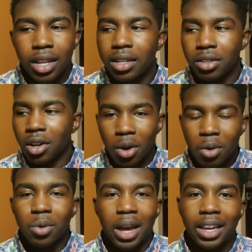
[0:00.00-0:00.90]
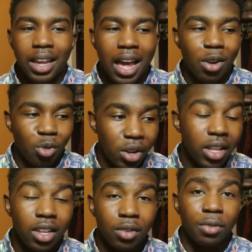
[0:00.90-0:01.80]
Like, no, like, I
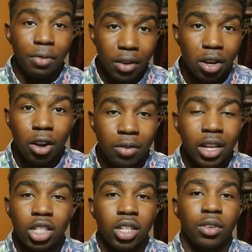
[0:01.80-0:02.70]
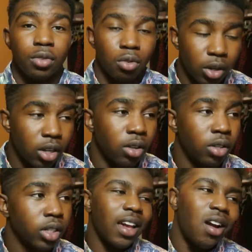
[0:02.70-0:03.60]
really feed off that shit, for real.
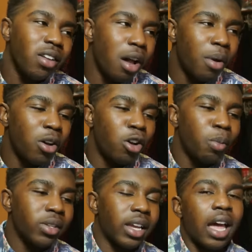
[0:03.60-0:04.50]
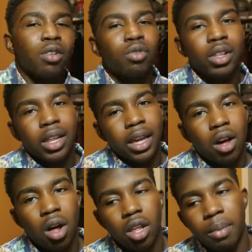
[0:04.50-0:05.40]
Like, all y'all my homies, like, I don't really like
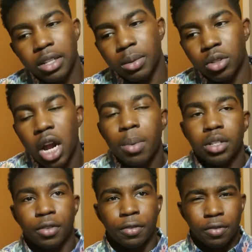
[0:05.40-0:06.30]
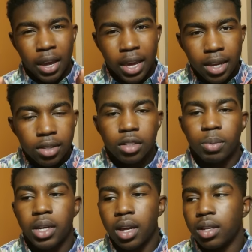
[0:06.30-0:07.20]
calling my subscribers fans,
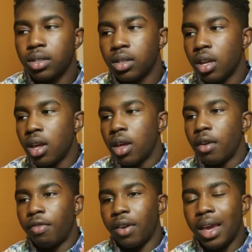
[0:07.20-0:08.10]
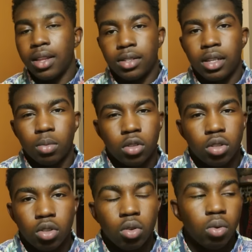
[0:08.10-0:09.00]
because fans
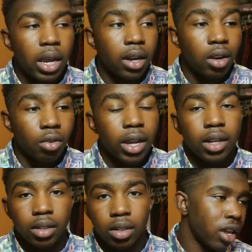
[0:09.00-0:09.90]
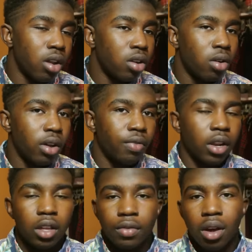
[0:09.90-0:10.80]
seems too indirect. Y'all know, if
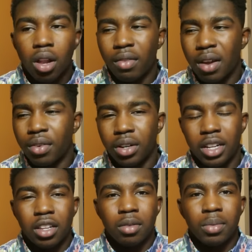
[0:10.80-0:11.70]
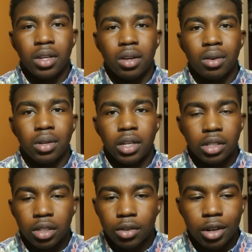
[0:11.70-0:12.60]
any of y'all have ever DM'd me on
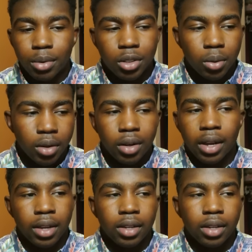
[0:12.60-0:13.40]
Instagram or Twitter, like,